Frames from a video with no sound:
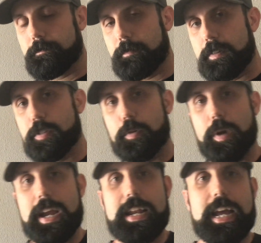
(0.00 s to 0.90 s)
So
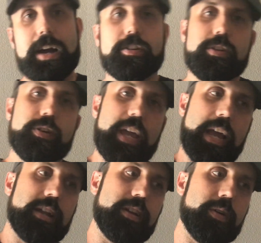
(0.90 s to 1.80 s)
right now, you
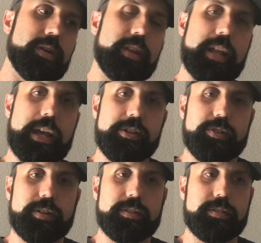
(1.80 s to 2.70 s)
can go onto the
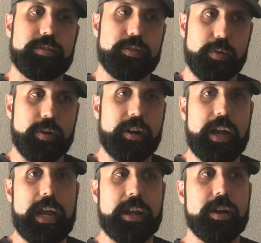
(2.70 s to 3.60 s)
Android store
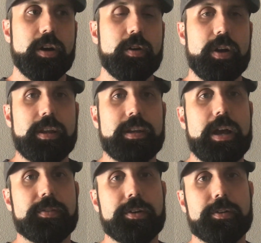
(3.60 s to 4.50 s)
and go and
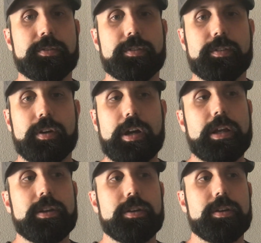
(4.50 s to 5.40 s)
download a
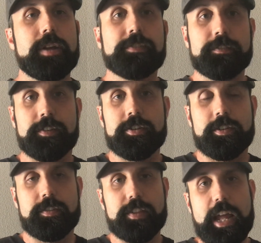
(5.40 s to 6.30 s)
different version
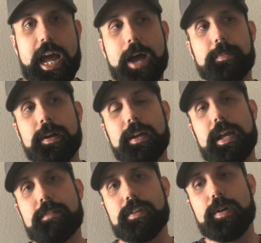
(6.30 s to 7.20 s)
of the app.
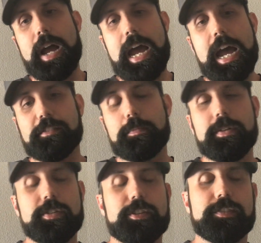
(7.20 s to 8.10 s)
If you have a
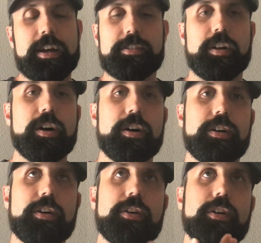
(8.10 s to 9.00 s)
bunch of
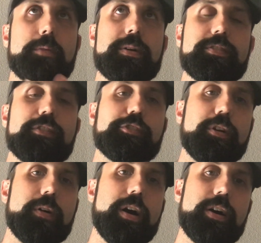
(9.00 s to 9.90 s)

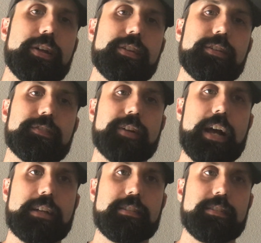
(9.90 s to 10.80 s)
info on a
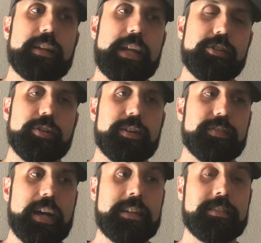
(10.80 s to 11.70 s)
device, an Android
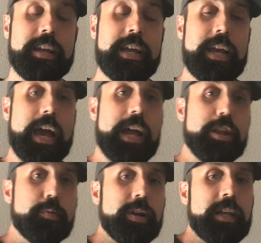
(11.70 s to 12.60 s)
device, and
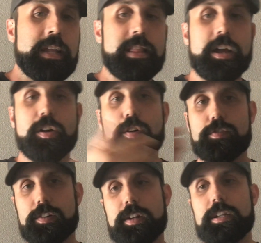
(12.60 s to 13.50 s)
you want to get that
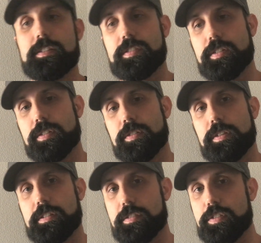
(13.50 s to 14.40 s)
over into
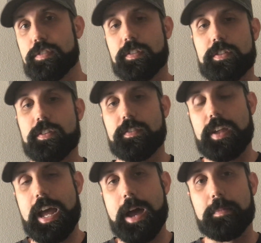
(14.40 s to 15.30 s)
this new version of
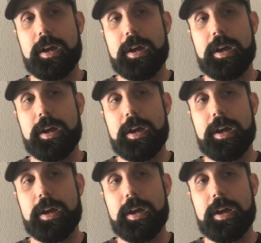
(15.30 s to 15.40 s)
the app,